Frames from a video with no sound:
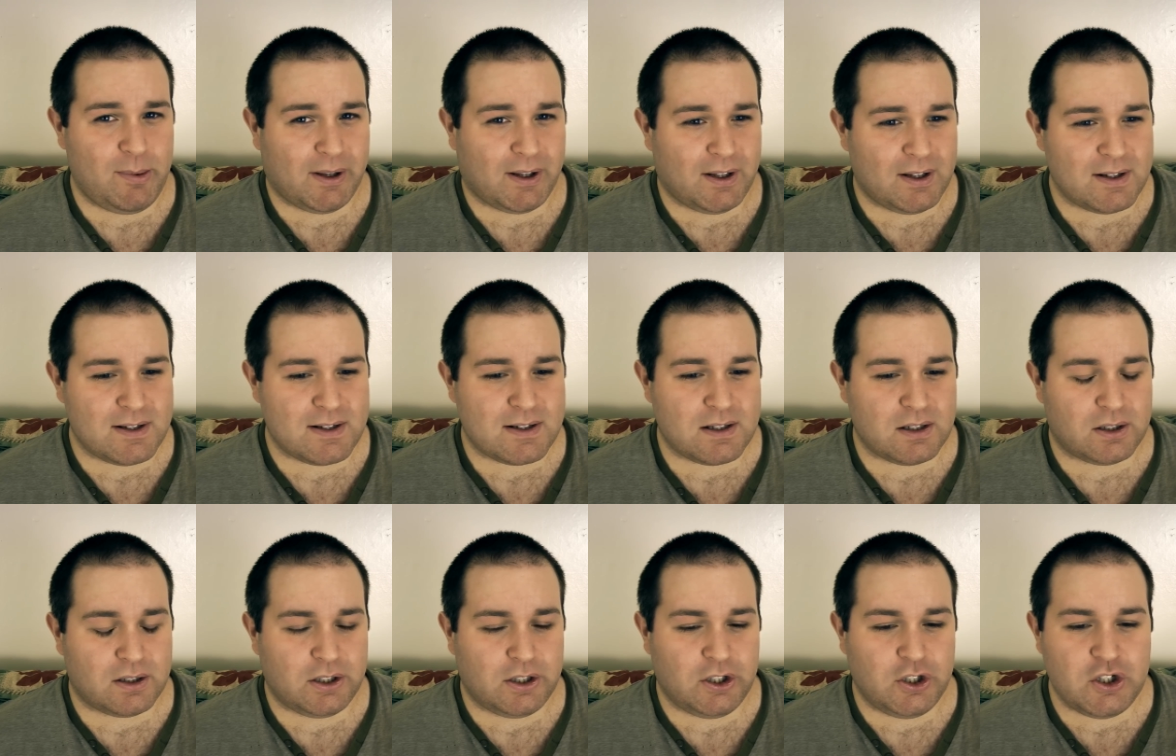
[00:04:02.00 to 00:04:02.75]
because
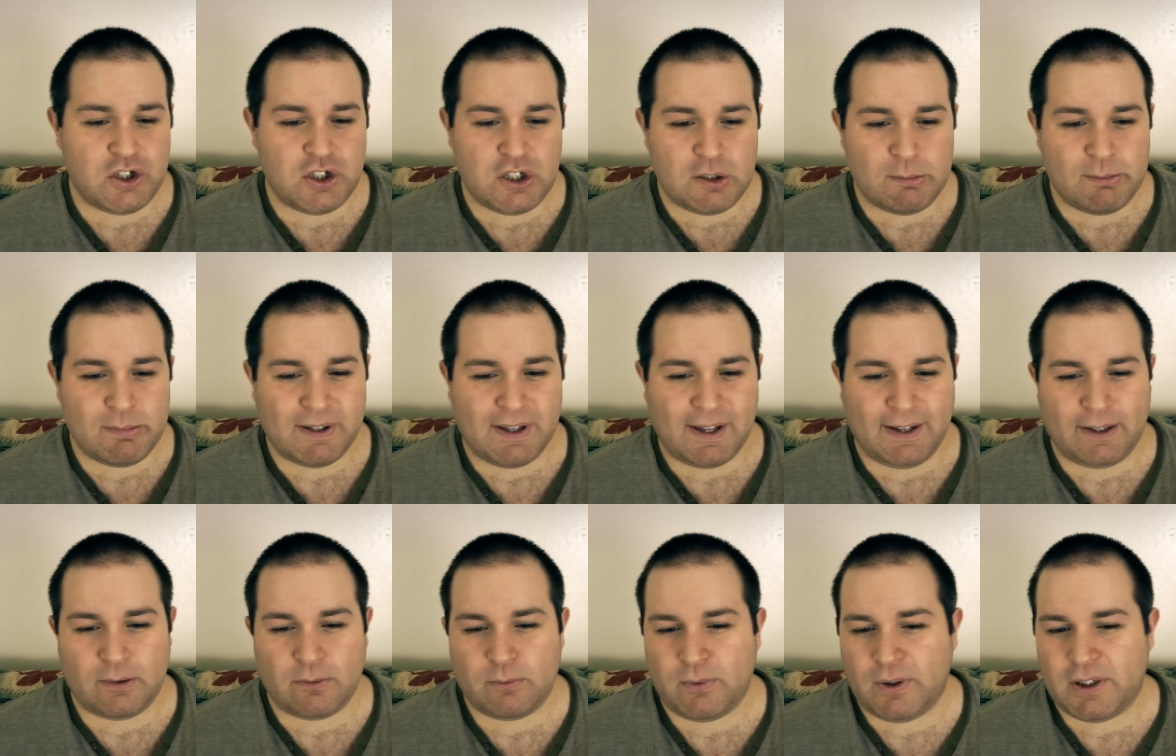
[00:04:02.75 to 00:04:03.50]
YouTube are
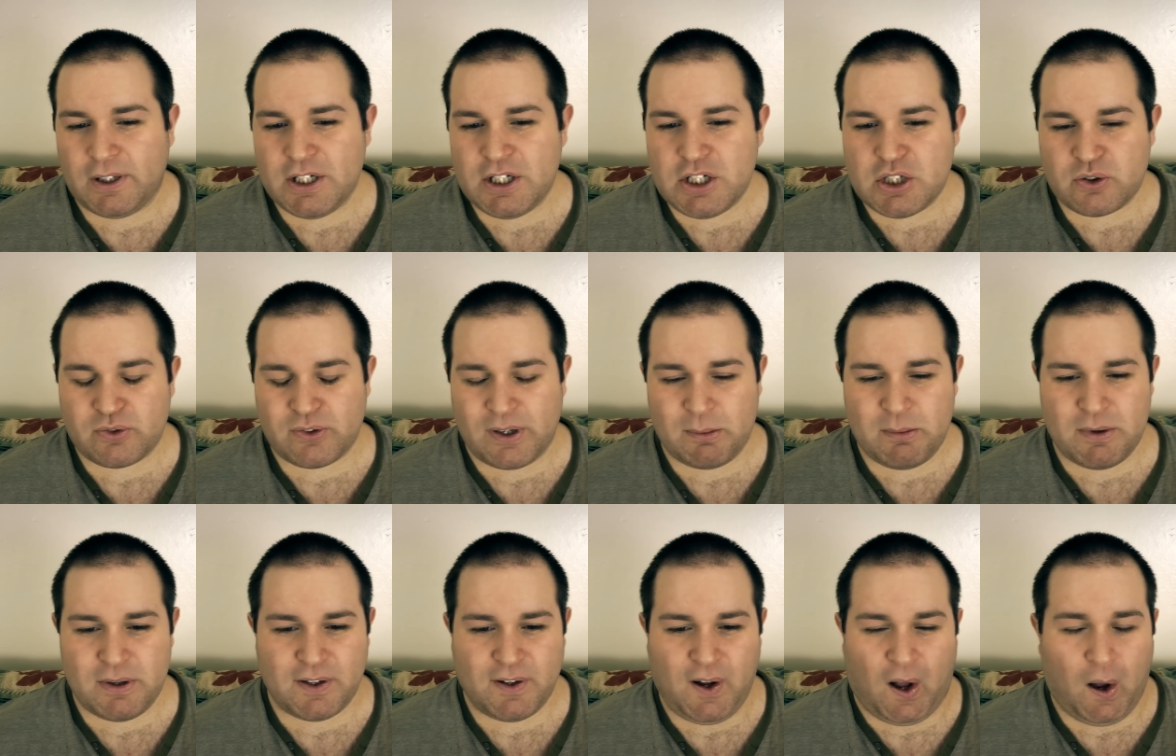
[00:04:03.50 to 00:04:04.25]
getting really strict with the